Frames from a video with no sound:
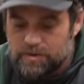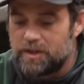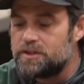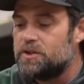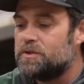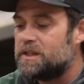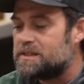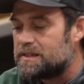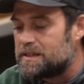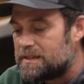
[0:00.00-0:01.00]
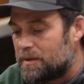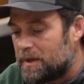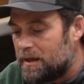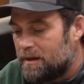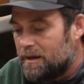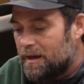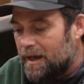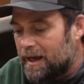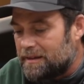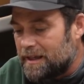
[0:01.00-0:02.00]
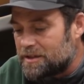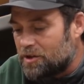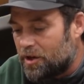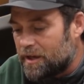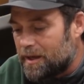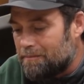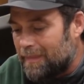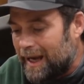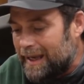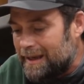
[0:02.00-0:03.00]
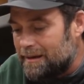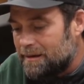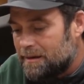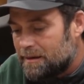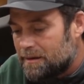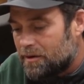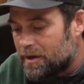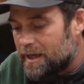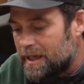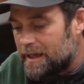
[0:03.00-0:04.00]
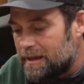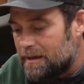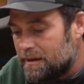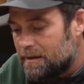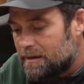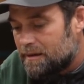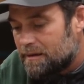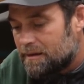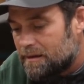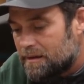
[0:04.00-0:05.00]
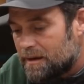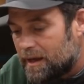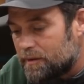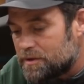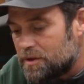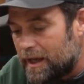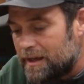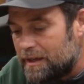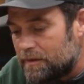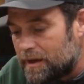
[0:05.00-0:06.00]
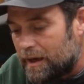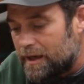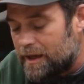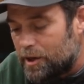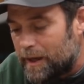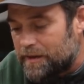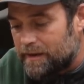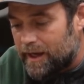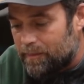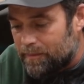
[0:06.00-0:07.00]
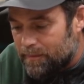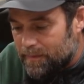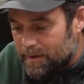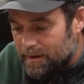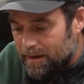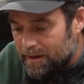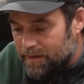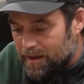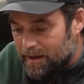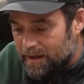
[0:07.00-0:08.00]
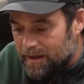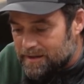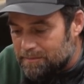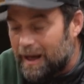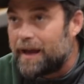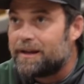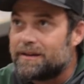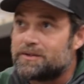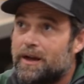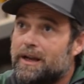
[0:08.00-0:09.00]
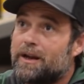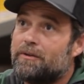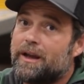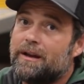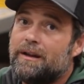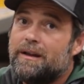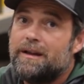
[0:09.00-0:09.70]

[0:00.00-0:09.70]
So here's a new disc that they sent me, and I think it's called a Mayan or an Incan. I didn't care about the name. I think it's a Maya. That's right. I got it right.